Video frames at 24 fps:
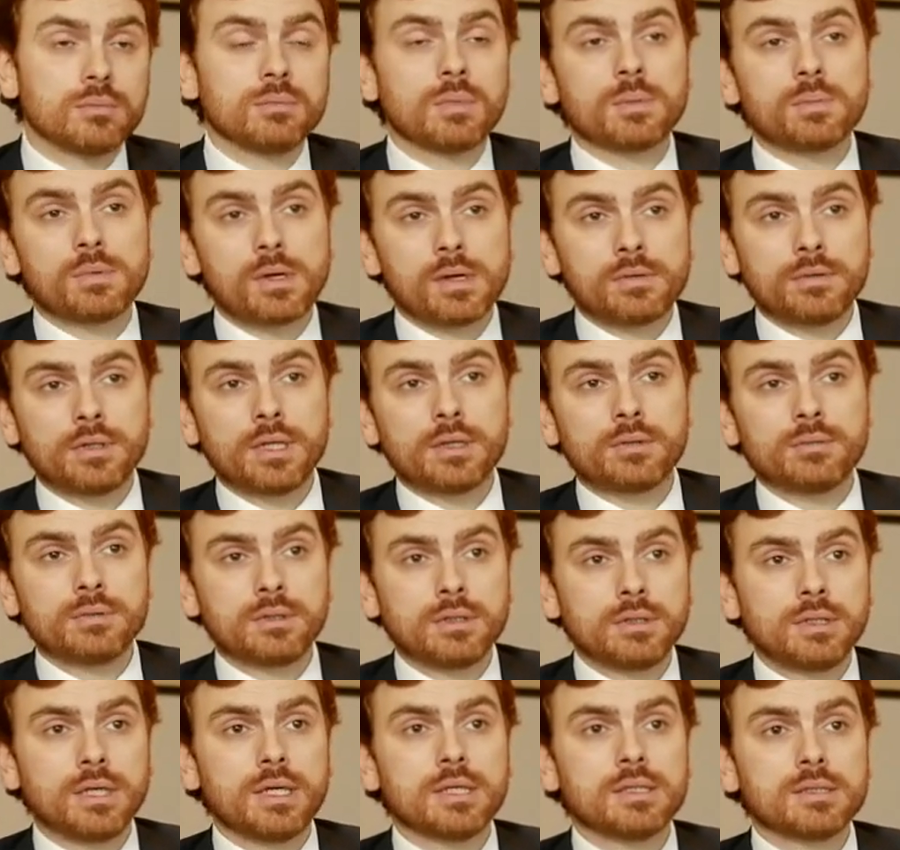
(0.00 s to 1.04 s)
In my private
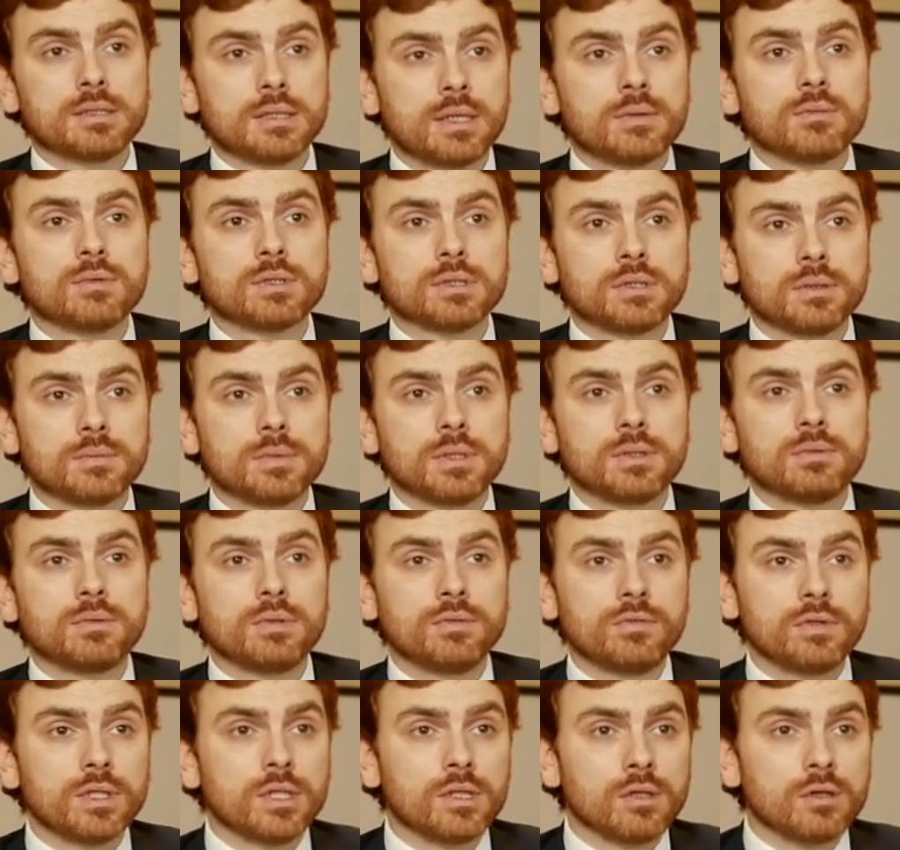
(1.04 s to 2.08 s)
equity days, that was something we
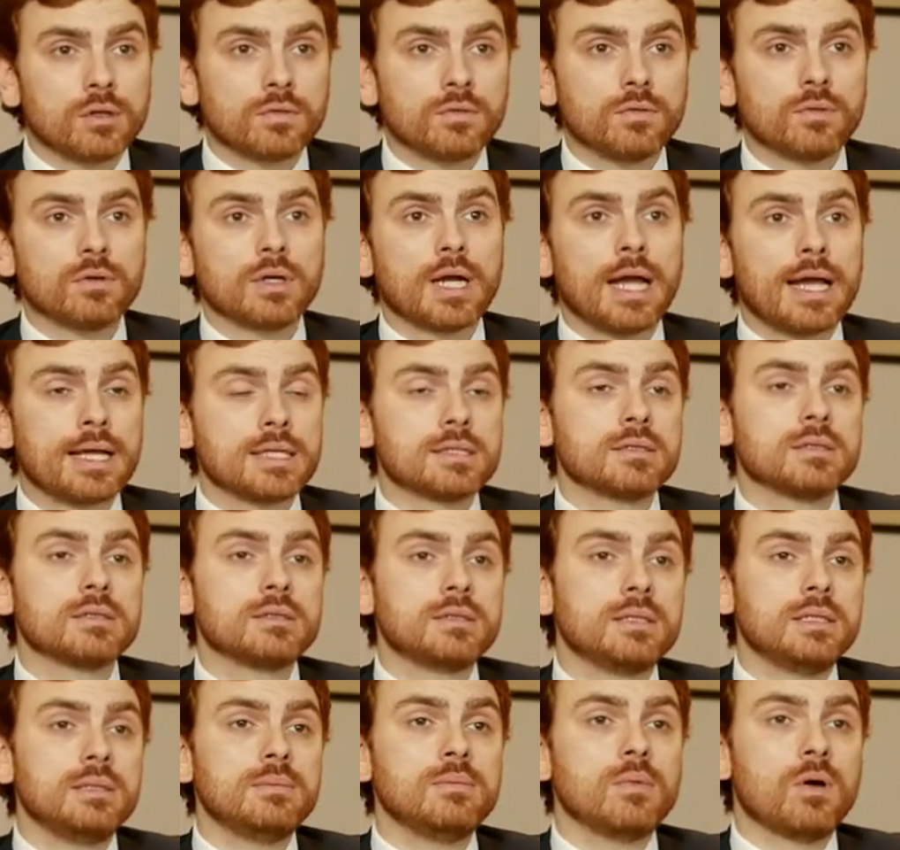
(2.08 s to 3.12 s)
really looked for. Has the
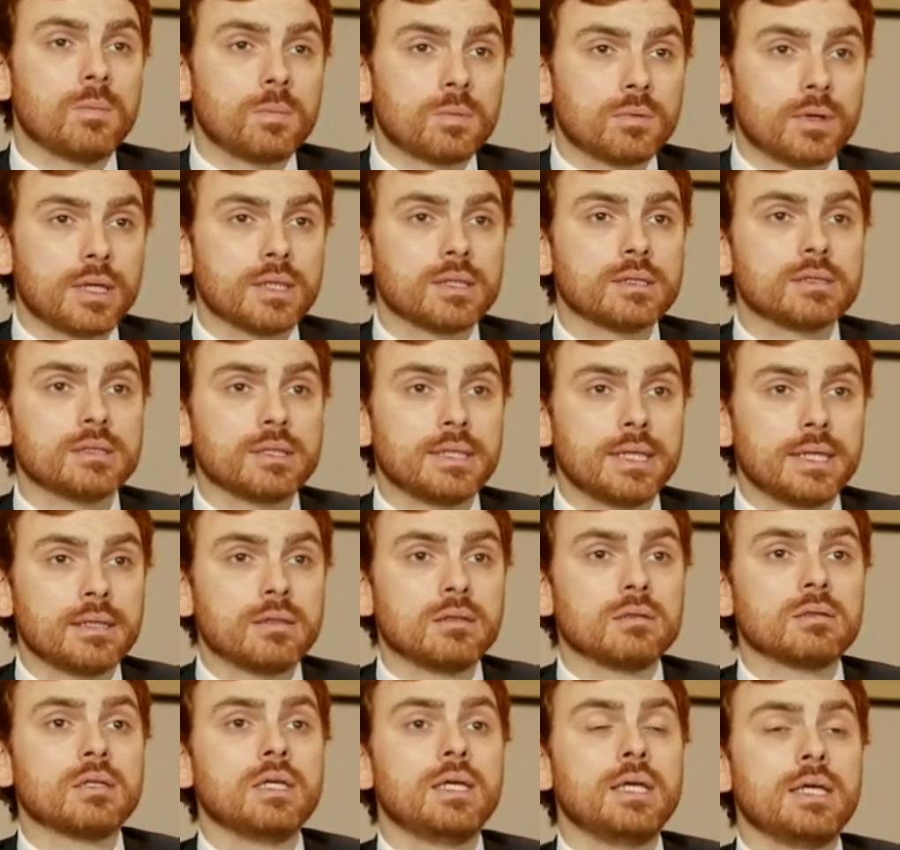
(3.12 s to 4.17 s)
team operated
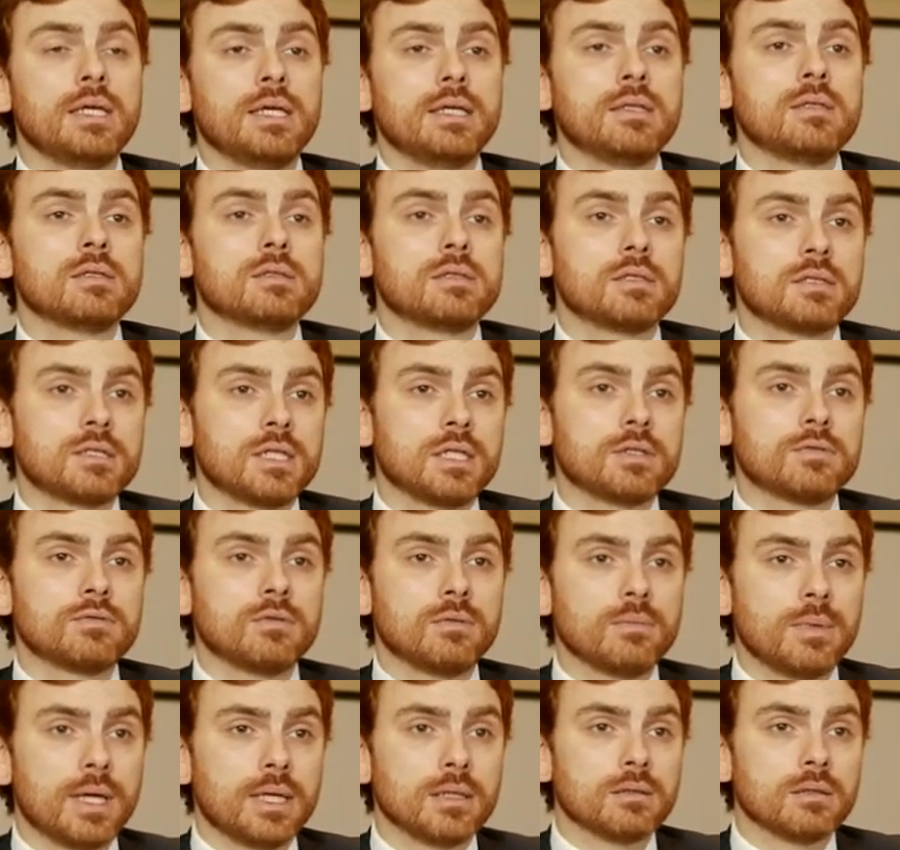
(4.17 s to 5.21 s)
together in a
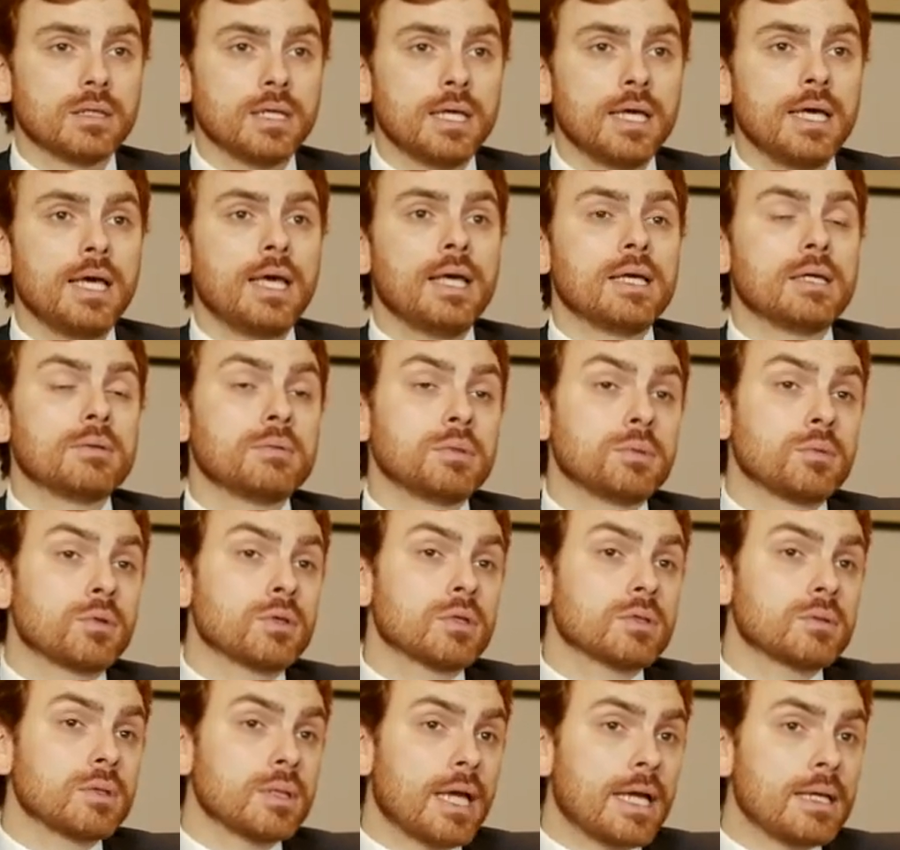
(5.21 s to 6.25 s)
successful manner? And we
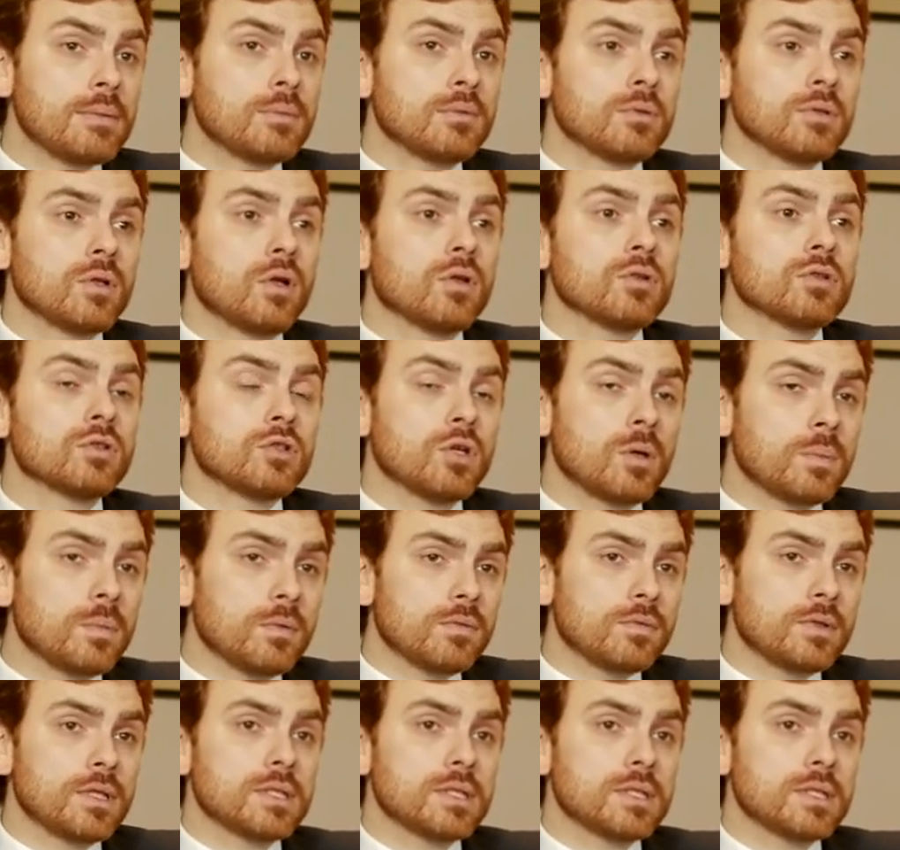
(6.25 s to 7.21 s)
were able, on top of